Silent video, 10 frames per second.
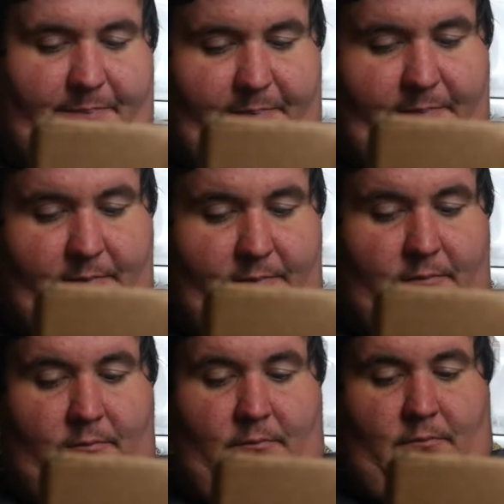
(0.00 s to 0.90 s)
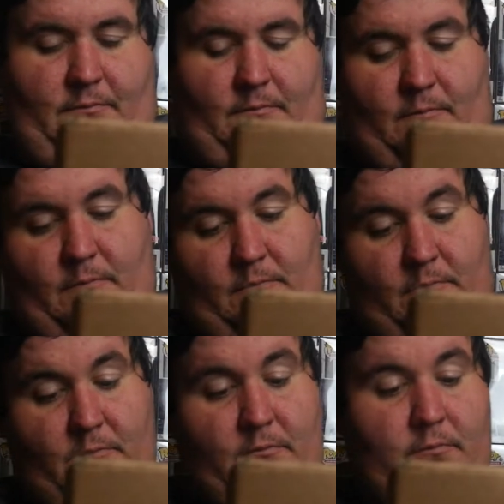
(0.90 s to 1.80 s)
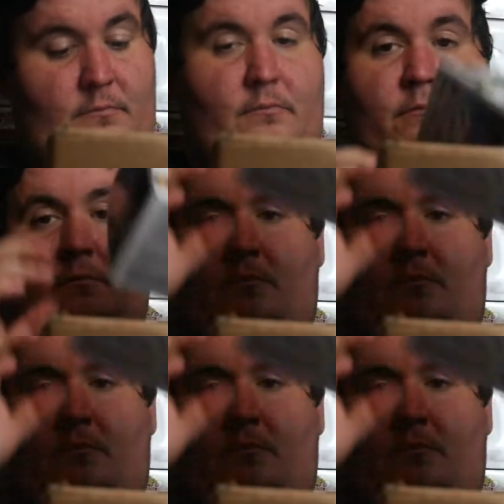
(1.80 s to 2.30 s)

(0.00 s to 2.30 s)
(silence)